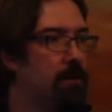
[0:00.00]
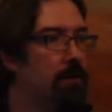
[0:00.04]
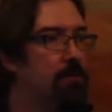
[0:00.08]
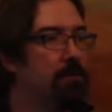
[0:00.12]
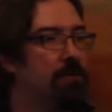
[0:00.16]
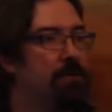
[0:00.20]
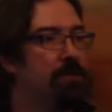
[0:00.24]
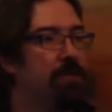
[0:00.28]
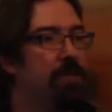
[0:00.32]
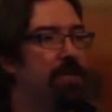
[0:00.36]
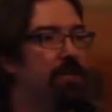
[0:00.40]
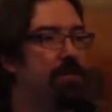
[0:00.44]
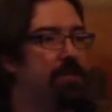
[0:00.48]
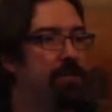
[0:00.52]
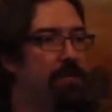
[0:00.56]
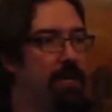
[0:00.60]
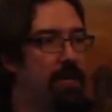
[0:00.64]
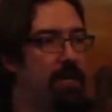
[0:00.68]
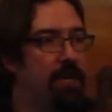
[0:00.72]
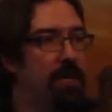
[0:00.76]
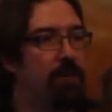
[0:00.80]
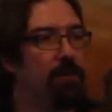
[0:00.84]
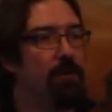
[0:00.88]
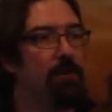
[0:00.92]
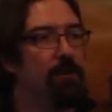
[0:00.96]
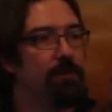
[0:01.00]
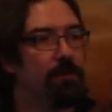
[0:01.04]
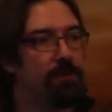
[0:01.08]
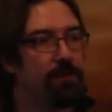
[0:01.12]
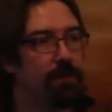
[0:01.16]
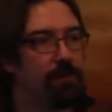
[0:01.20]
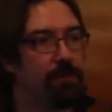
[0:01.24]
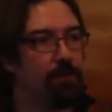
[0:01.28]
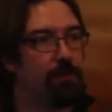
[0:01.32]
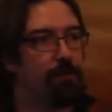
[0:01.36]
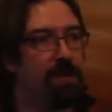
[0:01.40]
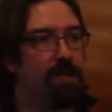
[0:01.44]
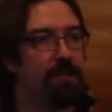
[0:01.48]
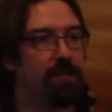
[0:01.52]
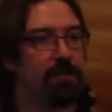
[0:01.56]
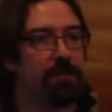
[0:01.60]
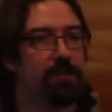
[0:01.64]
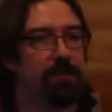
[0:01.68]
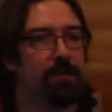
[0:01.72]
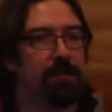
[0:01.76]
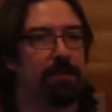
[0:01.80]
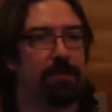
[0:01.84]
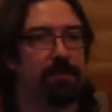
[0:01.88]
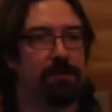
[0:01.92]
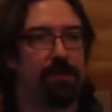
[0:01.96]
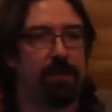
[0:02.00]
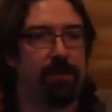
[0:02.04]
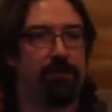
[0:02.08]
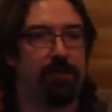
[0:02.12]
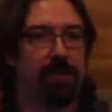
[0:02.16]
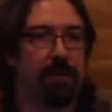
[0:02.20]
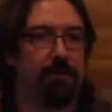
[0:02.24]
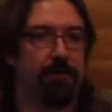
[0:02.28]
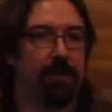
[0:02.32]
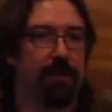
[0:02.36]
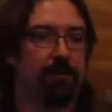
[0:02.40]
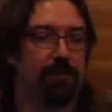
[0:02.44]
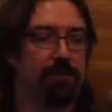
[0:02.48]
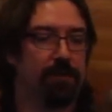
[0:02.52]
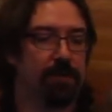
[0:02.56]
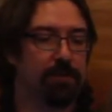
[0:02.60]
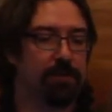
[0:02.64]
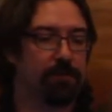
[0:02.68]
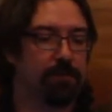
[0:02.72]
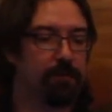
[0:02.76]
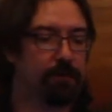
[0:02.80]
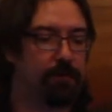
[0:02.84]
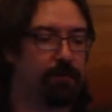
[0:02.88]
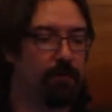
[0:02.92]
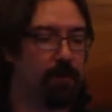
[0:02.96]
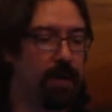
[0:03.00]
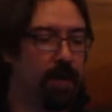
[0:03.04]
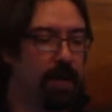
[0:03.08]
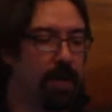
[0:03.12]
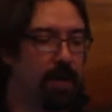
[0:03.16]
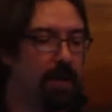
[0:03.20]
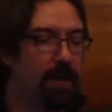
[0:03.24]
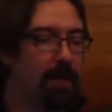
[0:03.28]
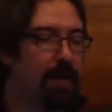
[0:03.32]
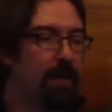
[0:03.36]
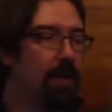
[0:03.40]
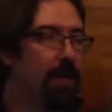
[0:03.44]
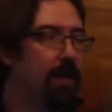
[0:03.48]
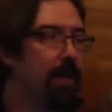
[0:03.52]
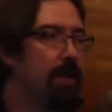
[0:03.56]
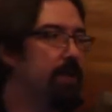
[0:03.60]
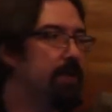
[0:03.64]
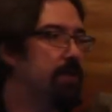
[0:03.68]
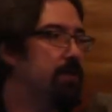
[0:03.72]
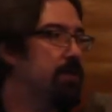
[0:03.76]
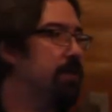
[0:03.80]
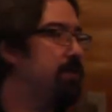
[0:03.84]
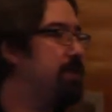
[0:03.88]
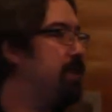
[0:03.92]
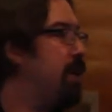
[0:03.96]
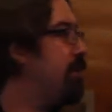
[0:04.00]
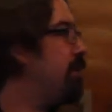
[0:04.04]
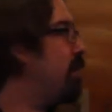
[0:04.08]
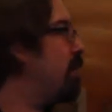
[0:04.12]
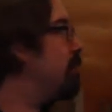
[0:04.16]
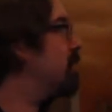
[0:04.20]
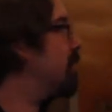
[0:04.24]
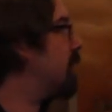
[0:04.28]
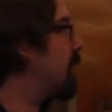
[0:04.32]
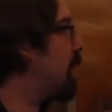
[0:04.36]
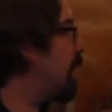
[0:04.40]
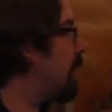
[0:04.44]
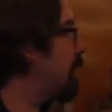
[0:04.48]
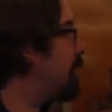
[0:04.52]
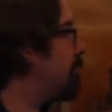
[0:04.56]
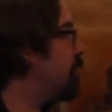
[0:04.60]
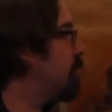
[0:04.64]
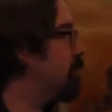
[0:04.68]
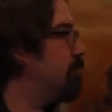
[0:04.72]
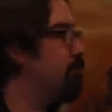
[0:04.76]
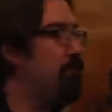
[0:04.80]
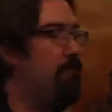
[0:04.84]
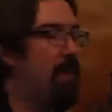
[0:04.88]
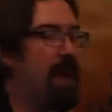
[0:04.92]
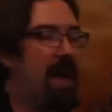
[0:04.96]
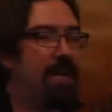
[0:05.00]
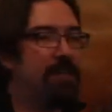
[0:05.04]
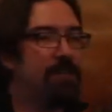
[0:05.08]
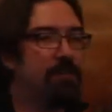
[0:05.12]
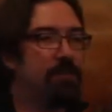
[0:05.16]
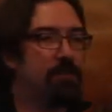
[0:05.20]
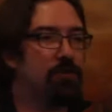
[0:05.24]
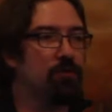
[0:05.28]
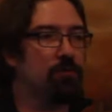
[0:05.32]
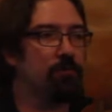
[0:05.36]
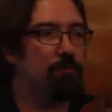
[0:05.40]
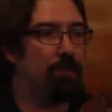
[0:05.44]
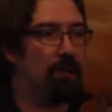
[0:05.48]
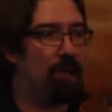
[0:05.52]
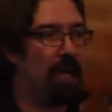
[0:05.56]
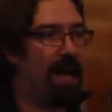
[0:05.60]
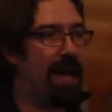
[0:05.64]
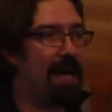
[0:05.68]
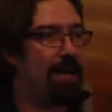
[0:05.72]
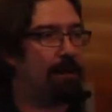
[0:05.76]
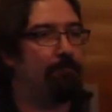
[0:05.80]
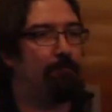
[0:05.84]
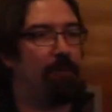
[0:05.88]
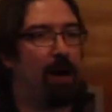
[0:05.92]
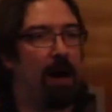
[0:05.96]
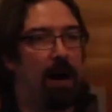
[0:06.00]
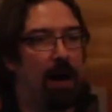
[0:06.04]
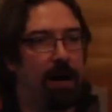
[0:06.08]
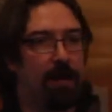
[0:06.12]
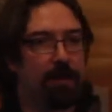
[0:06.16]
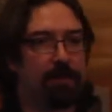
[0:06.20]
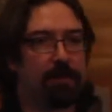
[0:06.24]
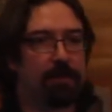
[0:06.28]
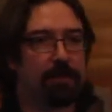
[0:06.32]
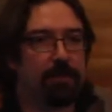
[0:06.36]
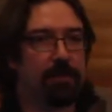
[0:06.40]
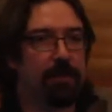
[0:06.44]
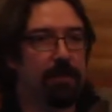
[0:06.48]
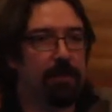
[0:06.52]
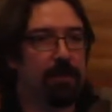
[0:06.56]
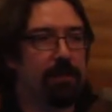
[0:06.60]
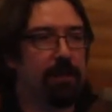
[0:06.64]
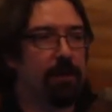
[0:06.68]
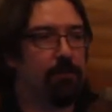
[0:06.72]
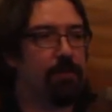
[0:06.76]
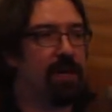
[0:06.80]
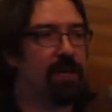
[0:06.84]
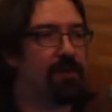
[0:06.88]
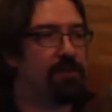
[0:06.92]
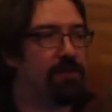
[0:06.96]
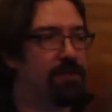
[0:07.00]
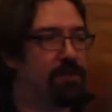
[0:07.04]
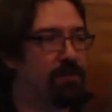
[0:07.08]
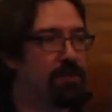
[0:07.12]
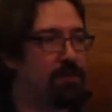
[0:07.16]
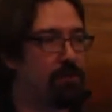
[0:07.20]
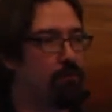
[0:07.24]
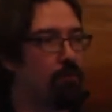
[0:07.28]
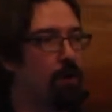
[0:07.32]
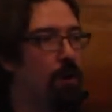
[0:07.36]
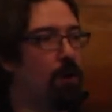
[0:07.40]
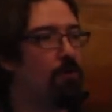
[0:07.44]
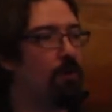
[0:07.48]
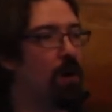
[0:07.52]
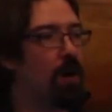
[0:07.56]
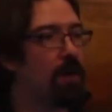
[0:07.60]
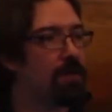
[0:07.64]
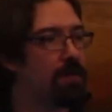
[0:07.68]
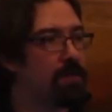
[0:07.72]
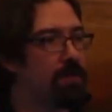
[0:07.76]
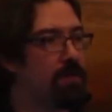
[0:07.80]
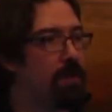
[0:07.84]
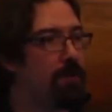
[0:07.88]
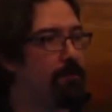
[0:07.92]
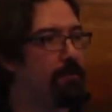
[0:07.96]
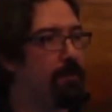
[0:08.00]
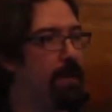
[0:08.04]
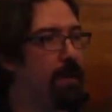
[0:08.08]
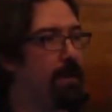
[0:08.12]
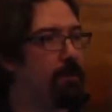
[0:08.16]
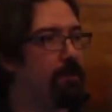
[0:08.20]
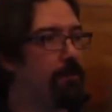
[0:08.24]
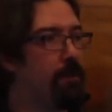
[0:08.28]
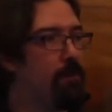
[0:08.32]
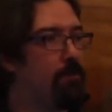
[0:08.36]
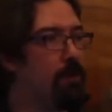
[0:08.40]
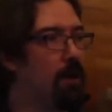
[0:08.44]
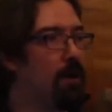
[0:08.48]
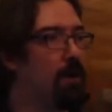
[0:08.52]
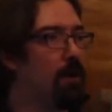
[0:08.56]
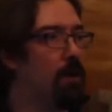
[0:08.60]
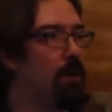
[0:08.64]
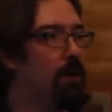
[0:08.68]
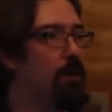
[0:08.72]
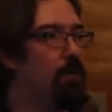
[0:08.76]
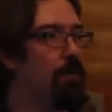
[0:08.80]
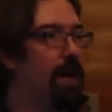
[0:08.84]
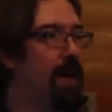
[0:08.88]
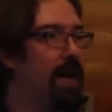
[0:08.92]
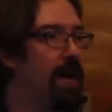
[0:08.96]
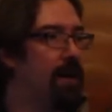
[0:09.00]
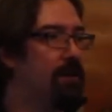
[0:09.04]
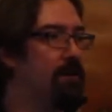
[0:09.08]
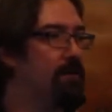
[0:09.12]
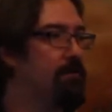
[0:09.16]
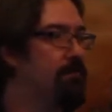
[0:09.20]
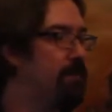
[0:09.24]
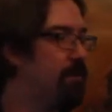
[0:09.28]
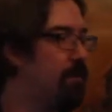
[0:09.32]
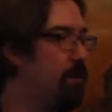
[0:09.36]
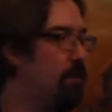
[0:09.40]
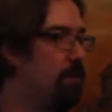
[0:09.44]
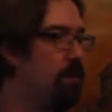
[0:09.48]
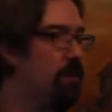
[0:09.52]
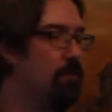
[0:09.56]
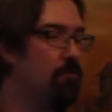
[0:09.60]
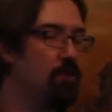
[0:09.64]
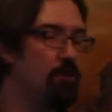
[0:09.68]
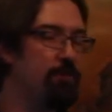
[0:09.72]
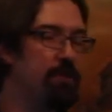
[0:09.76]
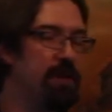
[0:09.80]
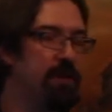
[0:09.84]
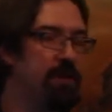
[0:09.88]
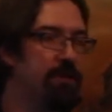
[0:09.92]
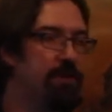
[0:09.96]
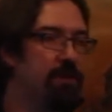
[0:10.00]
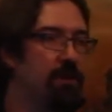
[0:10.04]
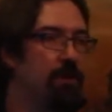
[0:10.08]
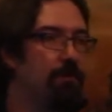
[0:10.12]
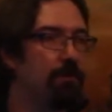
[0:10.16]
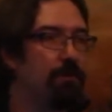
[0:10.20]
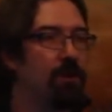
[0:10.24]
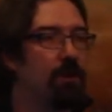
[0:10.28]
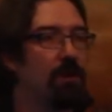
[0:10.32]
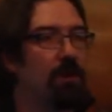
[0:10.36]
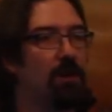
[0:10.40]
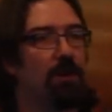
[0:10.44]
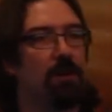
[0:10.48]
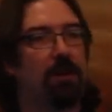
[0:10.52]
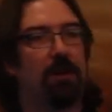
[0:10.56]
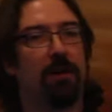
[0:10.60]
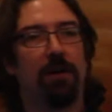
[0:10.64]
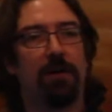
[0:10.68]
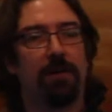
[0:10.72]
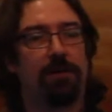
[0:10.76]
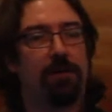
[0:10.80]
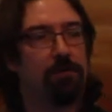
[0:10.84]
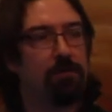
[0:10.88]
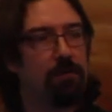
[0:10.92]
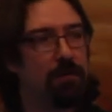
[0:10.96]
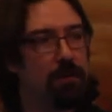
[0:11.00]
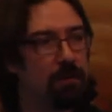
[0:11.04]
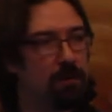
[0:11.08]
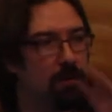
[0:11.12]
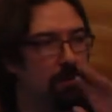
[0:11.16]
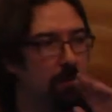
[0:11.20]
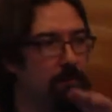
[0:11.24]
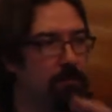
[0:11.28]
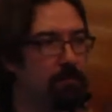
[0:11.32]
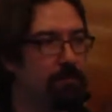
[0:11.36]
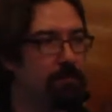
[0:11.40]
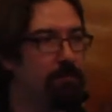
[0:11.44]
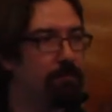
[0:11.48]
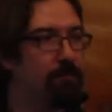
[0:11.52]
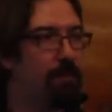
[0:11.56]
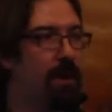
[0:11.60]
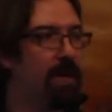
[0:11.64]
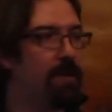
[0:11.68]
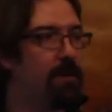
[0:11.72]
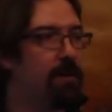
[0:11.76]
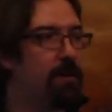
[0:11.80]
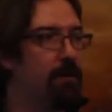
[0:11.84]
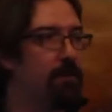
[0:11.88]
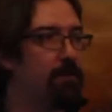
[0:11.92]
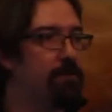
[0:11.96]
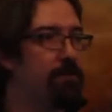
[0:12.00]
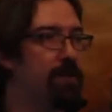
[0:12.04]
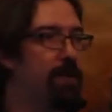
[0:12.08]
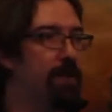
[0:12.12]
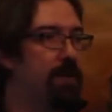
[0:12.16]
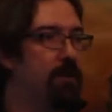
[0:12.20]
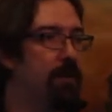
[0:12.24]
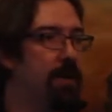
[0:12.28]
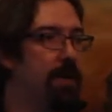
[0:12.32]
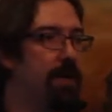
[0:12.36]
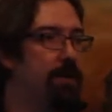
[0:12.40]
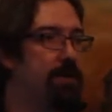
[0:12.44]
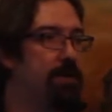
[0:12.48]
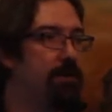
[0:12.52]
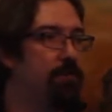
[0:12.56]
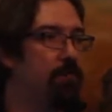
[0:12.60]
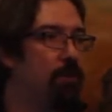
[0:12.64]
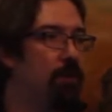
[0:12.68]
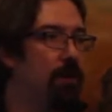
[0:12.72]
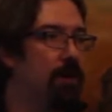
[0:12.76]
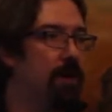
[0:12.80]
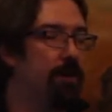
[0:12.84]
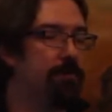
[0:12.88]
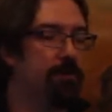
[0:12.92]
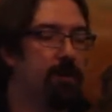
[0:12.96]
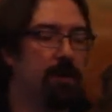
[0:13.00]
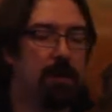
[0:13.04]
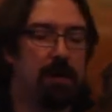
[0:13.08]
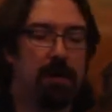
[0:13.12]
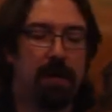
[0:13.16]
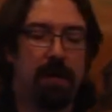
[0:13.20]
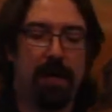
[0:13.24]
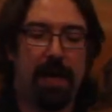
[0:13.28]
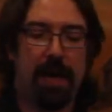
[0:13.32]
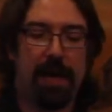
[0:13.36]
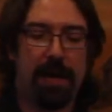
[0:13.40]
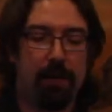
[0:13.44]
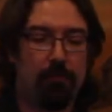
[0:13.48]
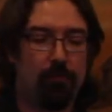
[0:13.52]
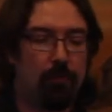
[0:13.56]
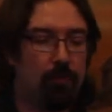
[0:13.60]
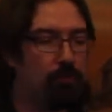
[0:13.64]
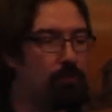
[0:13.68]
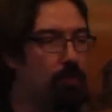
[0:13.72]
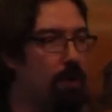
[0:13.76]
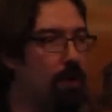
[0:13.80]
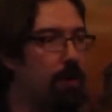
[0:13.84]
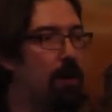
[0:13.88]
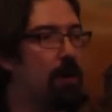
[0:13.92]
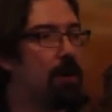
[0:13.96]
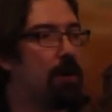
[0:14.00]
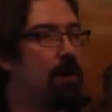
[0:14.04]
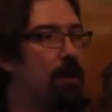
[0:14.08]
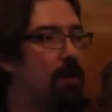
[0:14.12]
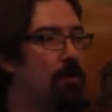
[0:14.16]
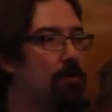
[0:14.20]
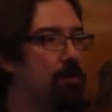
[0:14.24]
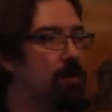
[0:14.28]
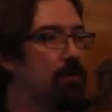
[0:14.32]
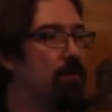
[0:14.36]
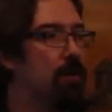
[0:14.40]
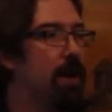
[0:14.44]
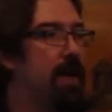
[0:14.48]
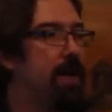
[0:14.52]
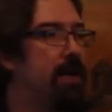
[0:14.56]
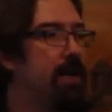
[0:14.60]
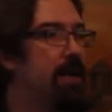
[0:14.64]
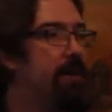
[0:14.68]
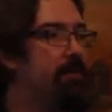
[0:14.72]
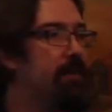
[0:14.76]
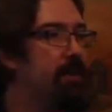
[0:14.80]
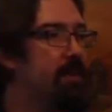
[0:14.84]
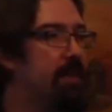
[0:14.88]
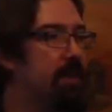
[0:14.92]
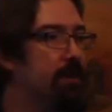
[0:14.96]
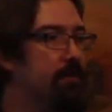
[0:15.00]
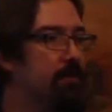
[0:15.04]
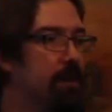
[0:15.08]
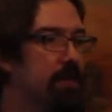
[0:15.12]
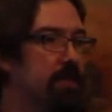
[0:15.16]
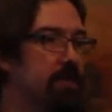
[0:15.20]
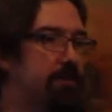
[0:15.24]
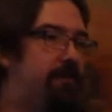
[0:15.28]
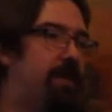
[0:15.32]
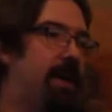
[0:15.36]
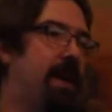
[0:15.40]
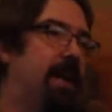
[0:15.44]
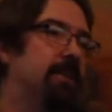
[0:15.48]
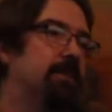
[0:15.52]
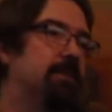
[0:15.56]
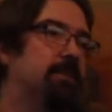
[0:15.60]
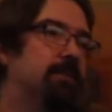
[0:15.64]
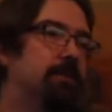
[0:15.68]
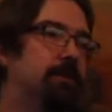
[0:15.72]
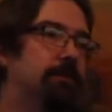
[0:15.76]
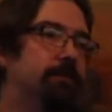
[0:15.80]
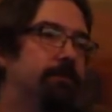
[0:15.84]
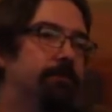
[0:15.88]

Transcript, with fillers: our own GC and all those other pieces that the JVM gives us for free. So the JVM is kind of this magical black box that we can just throw our stuff at, throw our code at, throw a Ruby interpreter, do a little bytecode generation, whatever, and it will run our code great and everything runs fast.